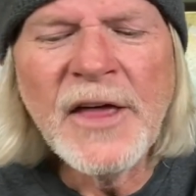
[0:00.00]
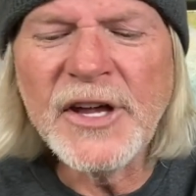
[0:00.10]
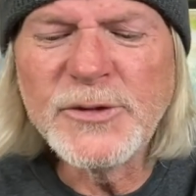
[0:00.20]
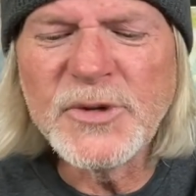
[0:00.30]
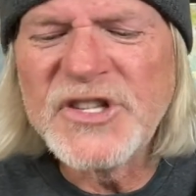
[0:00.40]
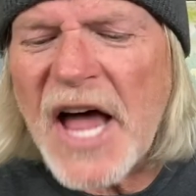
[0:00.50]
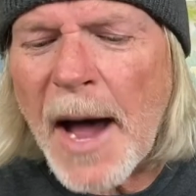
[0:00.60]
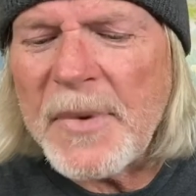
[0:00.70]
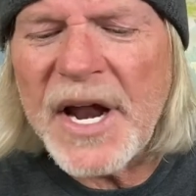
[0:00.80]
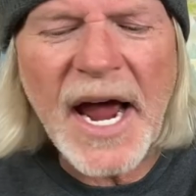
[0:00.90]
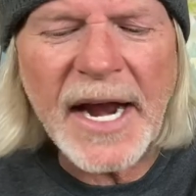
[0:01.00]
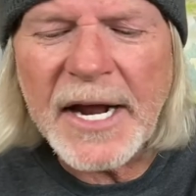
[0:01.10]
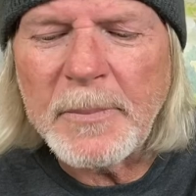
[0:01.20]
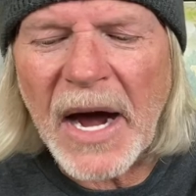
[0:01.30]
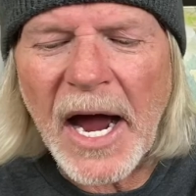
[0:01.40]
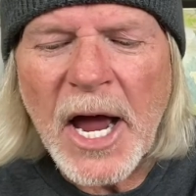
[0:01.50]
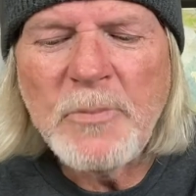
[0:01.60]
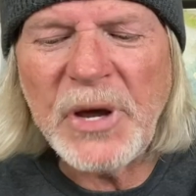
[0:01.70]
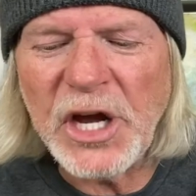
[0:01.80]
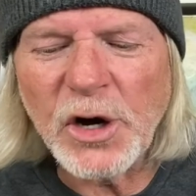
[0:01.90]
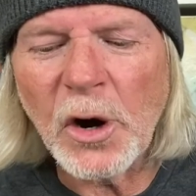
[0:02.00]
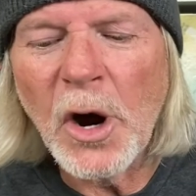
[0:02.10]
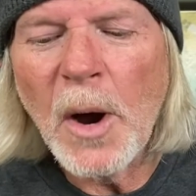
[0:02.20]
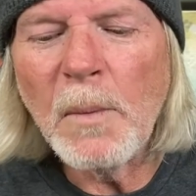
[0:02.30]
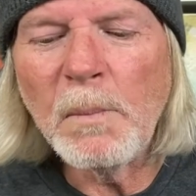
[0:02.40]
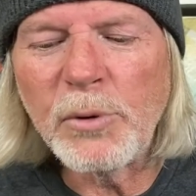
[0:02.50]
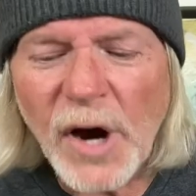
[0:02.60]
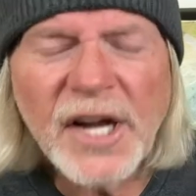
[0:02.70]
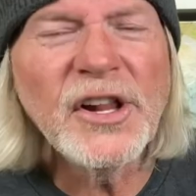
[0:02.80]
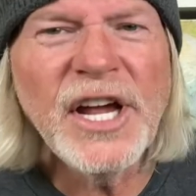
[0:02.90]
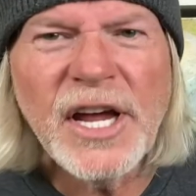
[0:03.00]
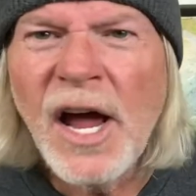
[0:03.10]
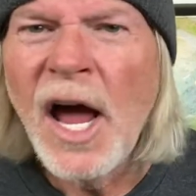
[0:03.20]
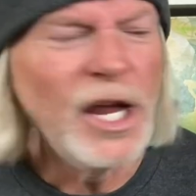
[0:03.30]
this was nominated by Peter Brickley.